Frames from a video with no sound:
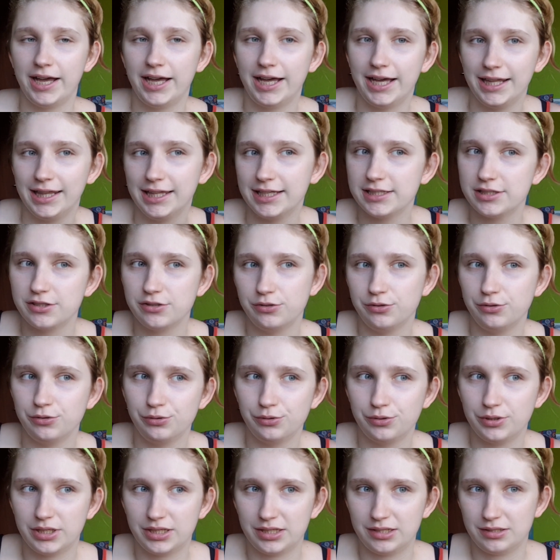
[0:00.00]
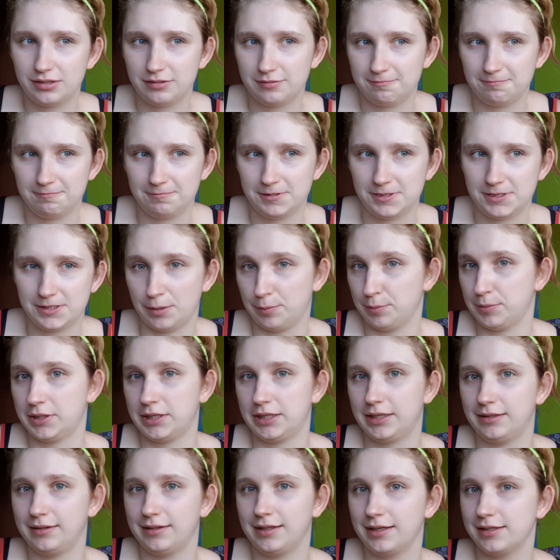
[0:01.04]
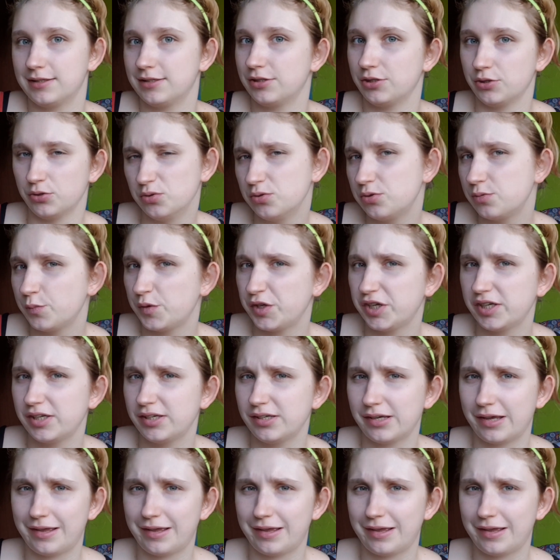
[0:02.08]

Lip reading: I like to do something that suits me,